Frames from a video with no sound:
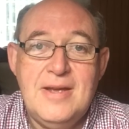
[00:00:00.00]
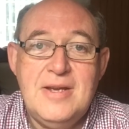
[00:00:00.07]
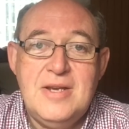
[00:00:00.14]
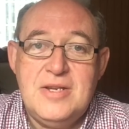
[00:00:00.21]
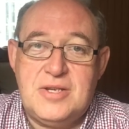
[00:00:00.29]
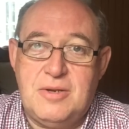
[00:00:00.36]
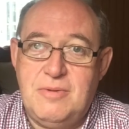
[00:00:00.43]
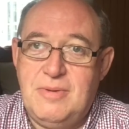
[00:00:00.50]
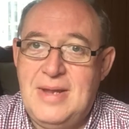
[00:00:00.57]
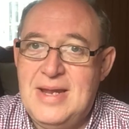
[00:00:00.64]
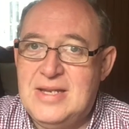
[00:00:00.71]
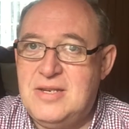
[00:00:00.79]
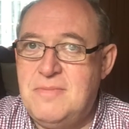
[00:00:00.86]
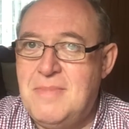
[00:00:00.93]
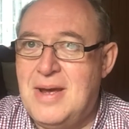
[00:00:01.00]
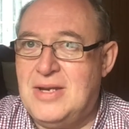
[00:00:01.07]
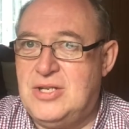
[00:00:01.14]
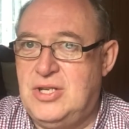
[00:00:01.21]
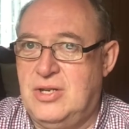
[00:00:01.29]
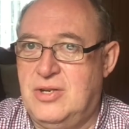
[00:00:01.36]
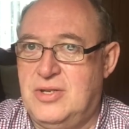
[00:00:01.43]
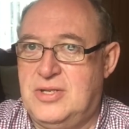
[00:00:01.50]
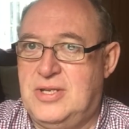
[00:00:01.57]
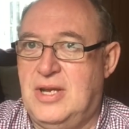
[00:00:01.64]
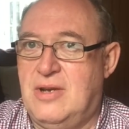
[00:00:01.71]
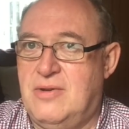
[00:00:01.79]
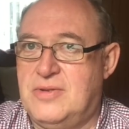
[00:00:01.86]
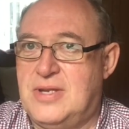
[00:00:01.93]
So let's imagine
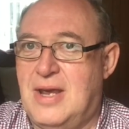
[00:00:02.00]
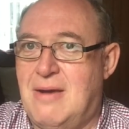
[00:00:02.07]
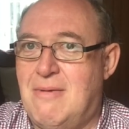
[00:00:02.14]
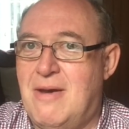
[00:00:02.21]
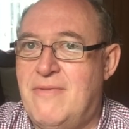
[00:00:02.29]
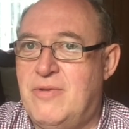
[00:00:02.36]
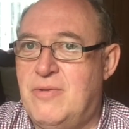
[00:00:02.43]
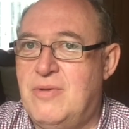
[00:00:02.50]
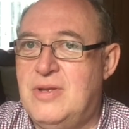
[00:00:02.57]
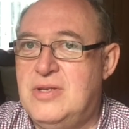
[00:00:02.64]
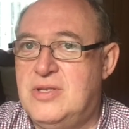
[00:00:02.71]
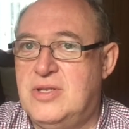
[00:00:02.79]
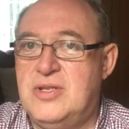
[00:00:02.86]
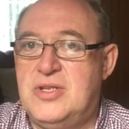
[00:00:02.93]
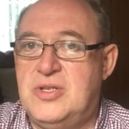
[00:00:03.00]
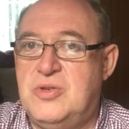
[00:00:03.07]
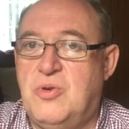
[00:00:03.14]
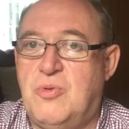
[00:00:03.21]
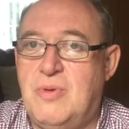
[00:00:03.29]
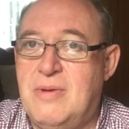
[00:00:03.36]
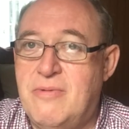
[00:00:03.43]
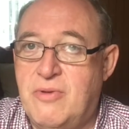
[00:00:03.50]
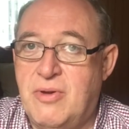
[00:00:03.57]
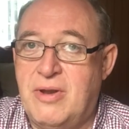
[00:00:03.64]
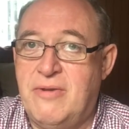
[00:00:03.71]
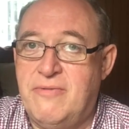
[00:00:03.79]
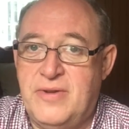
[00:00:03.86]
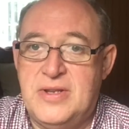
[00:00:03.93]
ourselves, however, into the story we've got
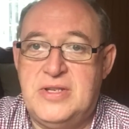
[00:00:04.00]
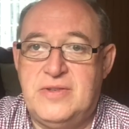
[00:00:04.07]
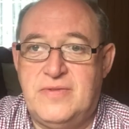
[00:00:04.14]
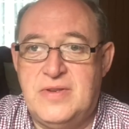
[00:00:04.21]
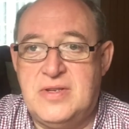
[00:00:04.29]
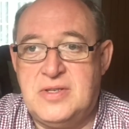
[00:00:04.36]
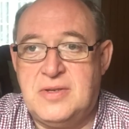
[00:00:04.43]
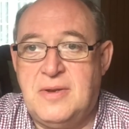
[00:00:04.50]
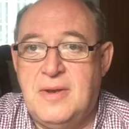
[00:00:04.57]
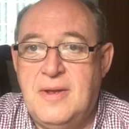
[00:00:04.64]
in front of us.